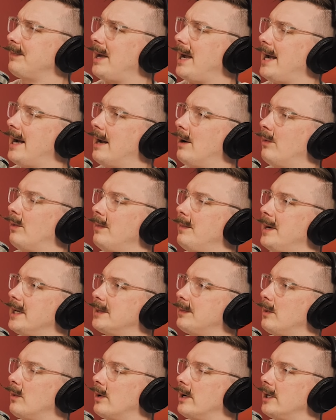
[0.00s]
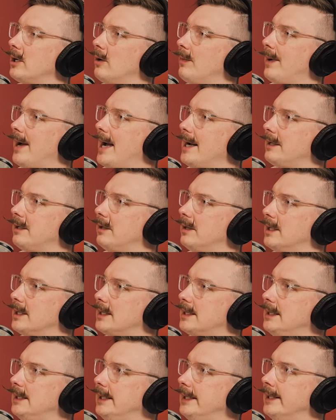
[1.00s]
man, it makes me want to go back to the
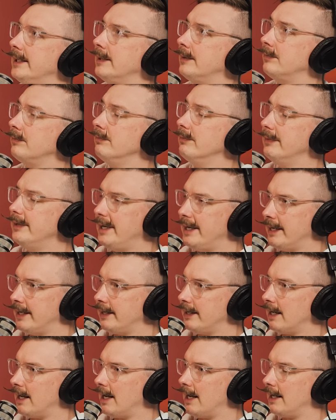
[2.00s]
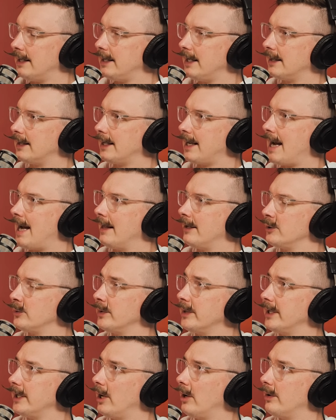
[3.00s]
scene in Deathly Hallows
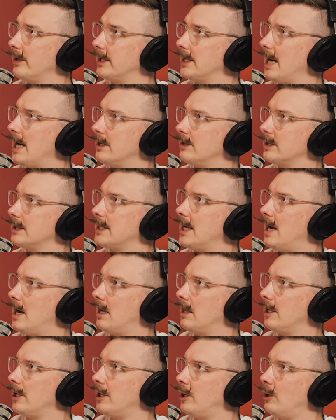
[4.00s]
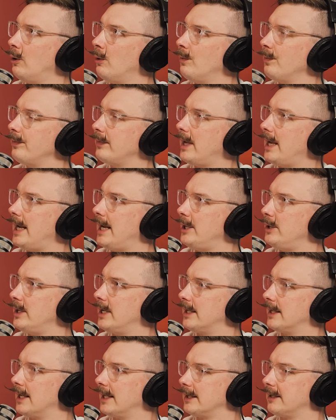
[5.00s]
when they go to Godric's Hollow and you
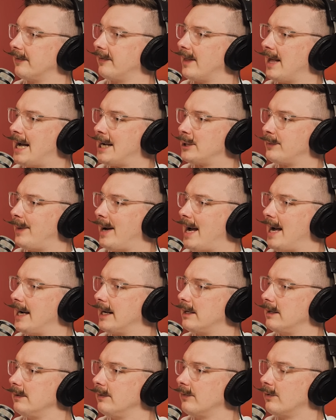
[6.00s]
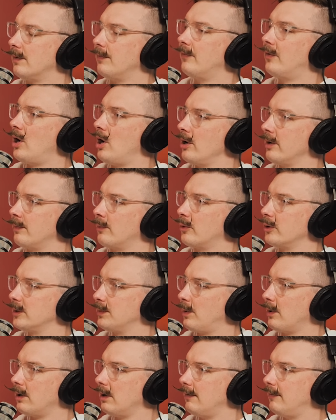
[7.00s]
get the flashback from Voldemort's
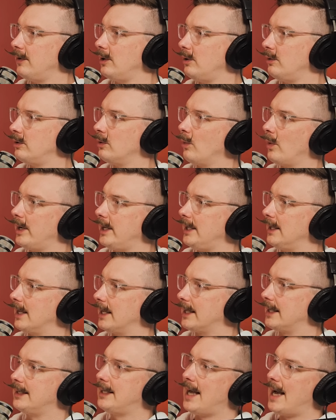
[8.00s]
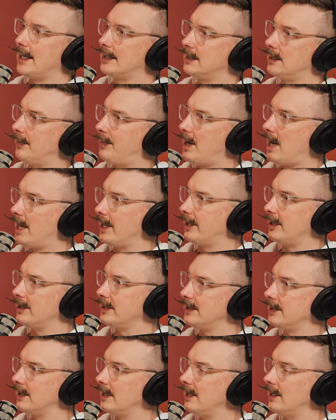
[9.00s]
point of view to when he attacks the Potters.